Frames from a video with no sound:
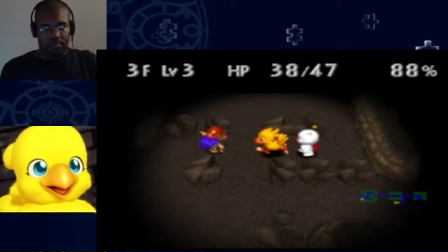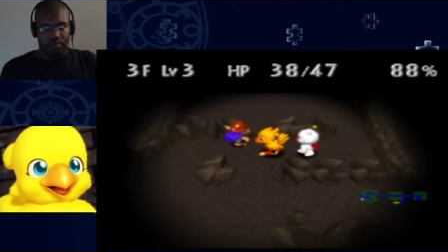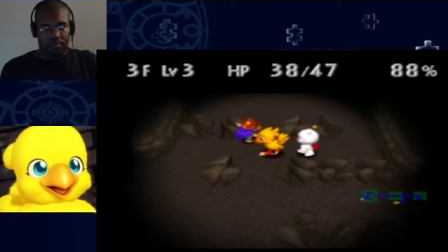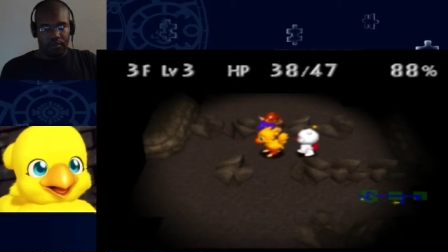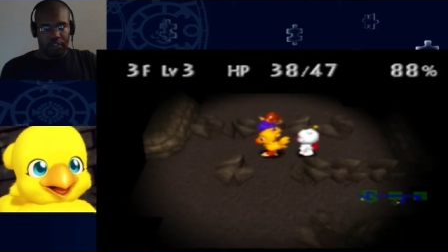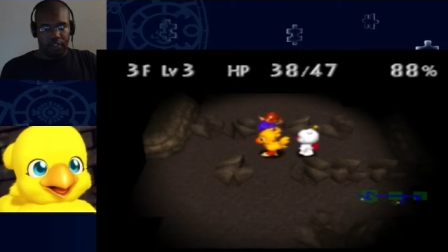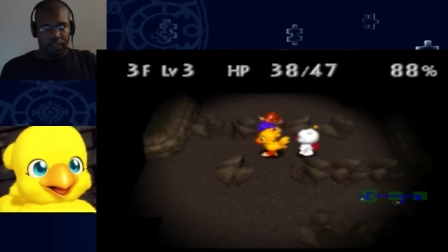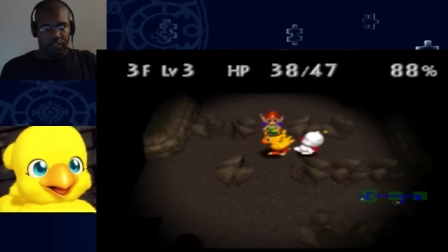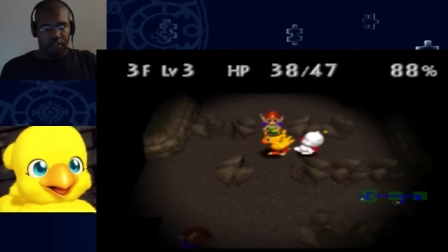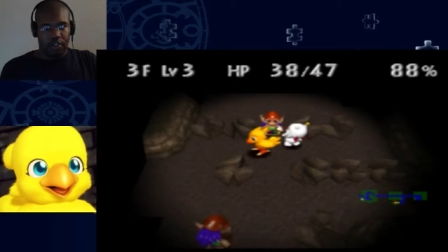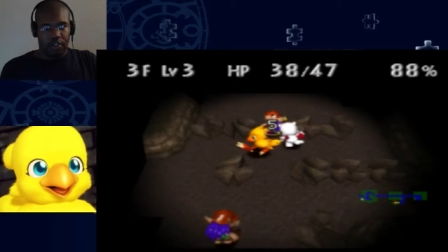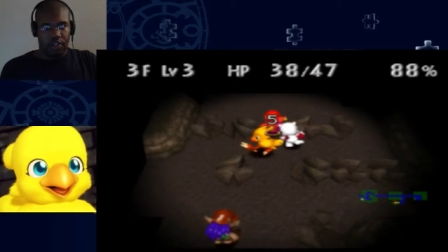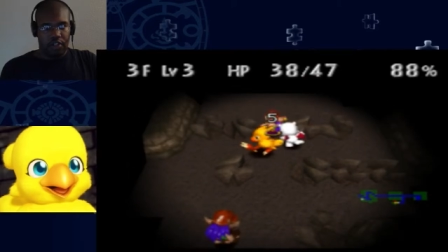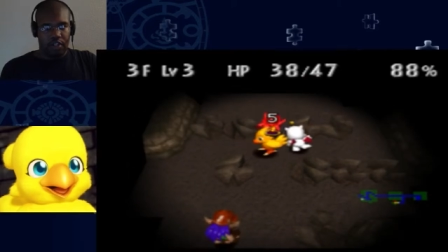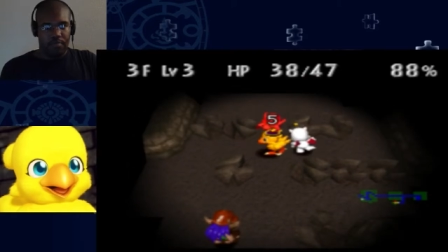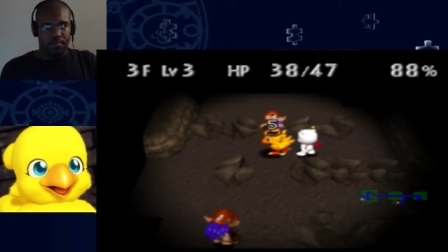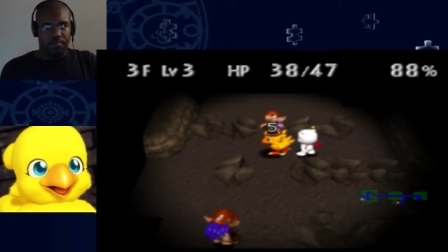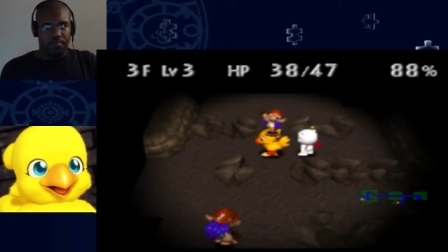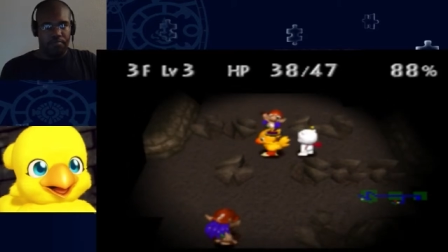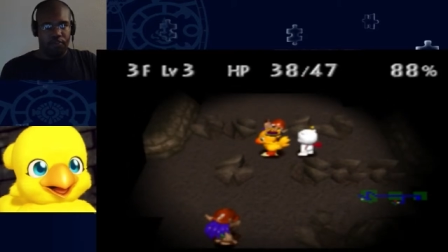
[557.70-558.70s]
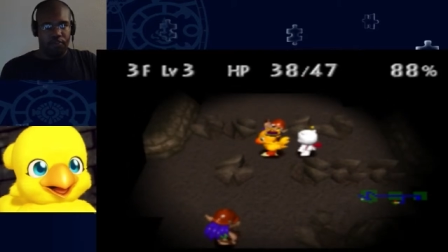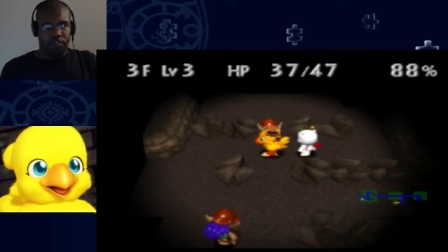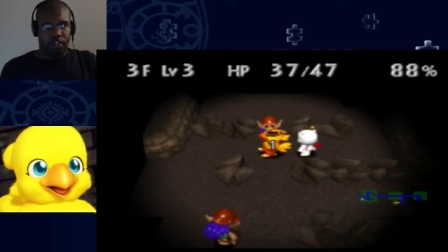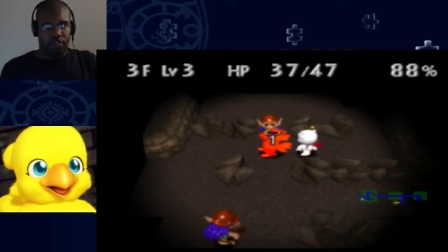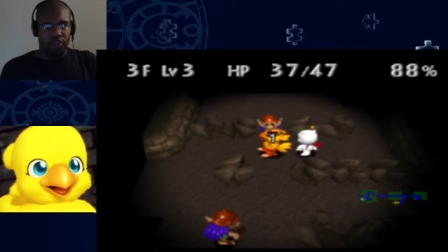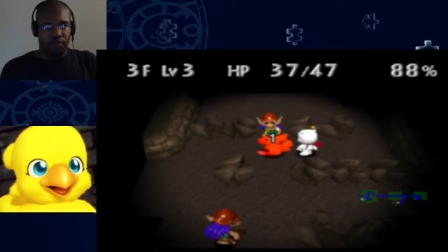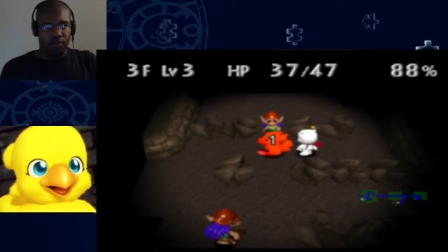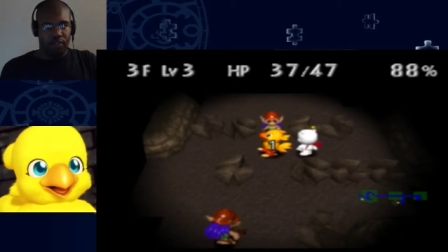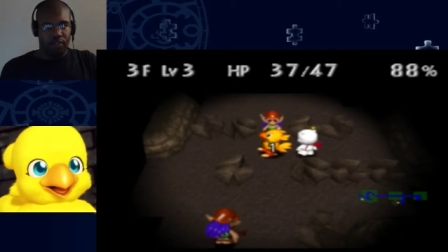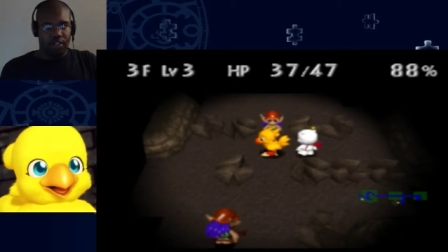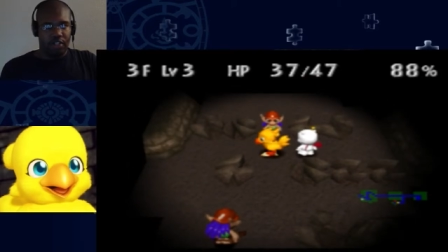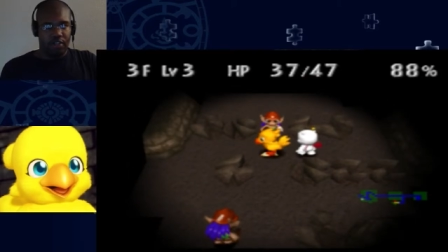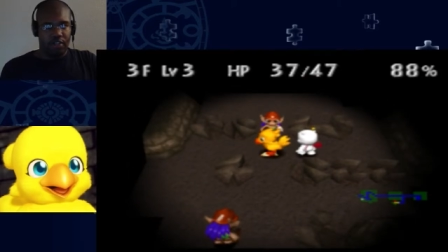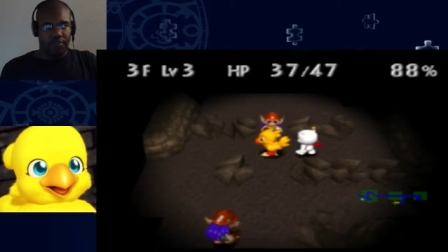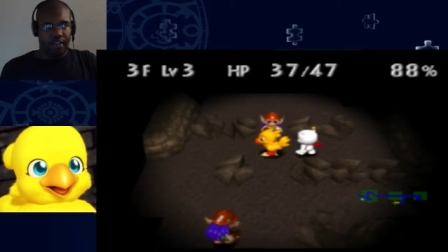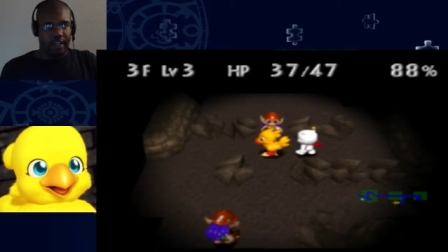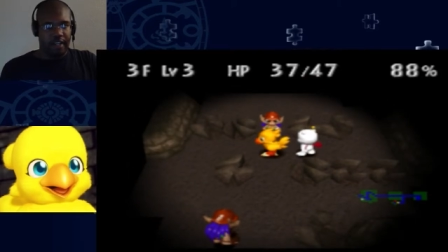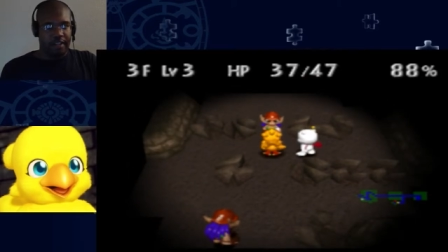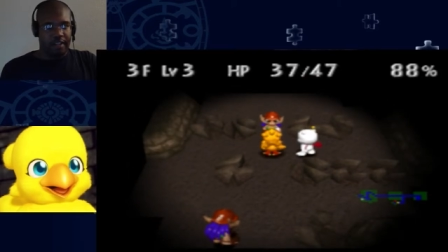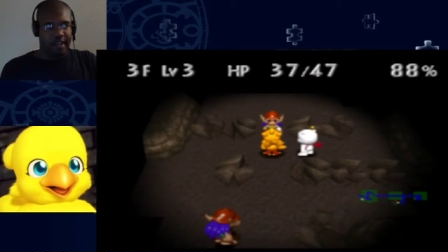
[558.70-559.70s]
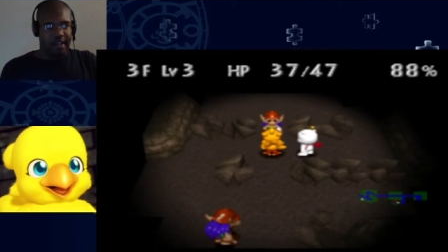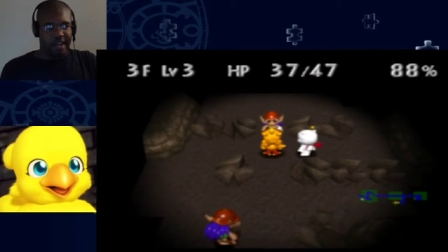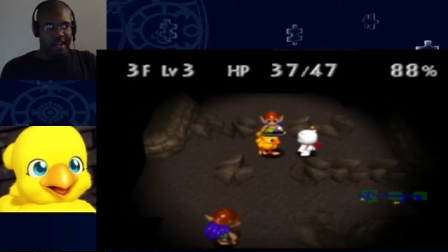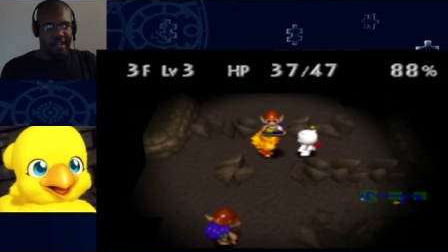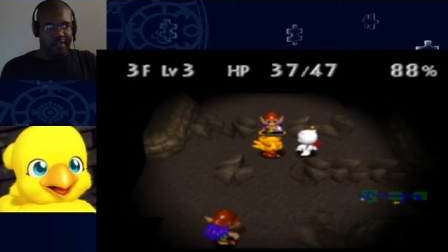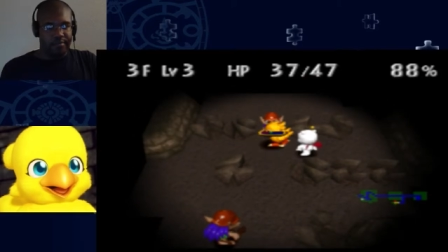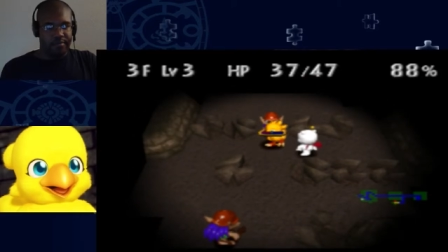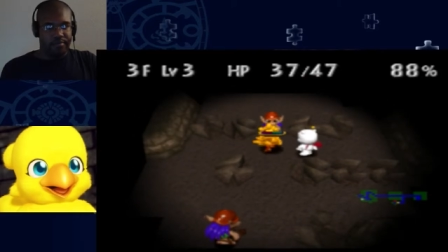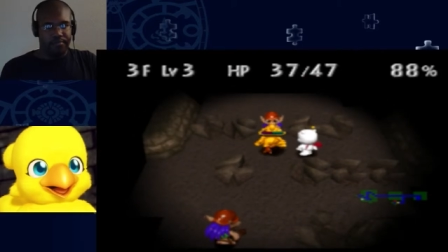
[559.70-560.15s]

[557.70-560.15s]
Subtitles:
just general stuff like that.